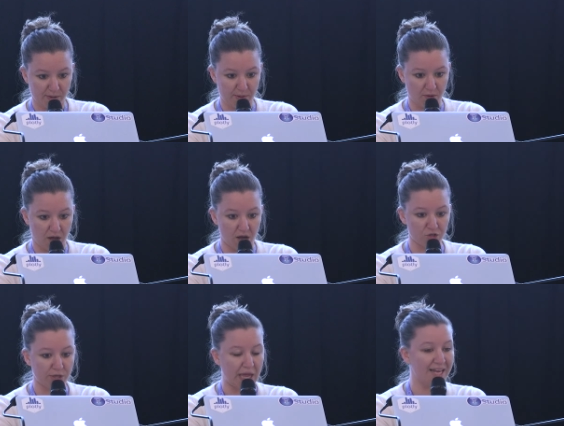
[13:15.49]
me about
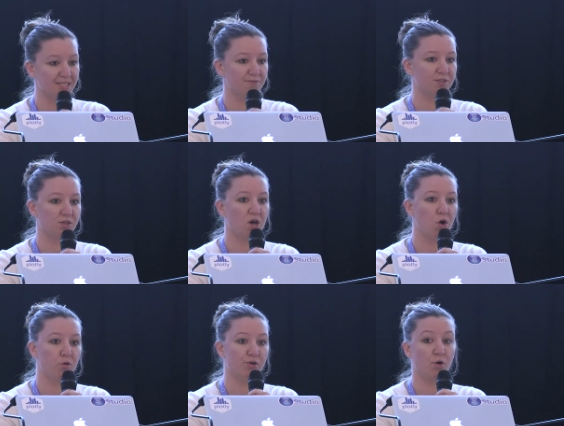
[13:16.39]
100 lines of
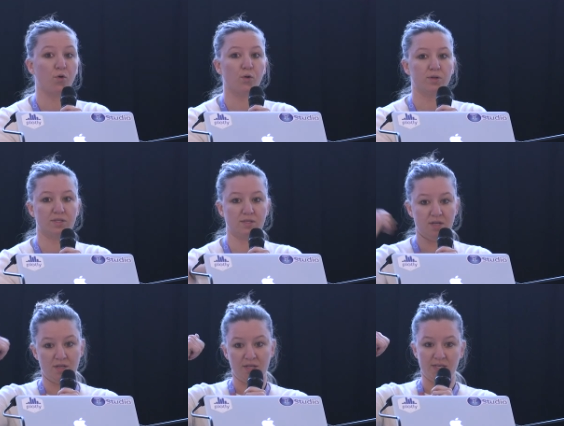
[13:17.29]
code total
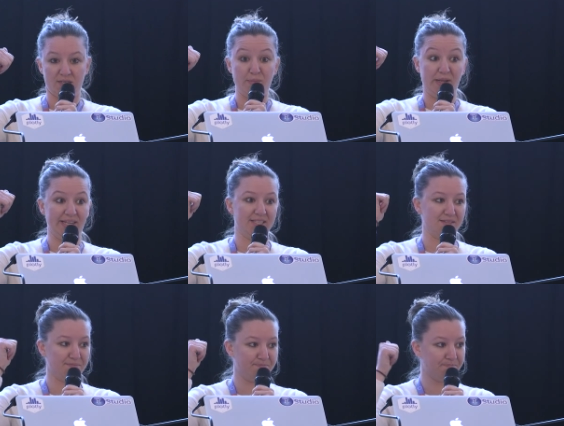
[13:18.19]
to build this.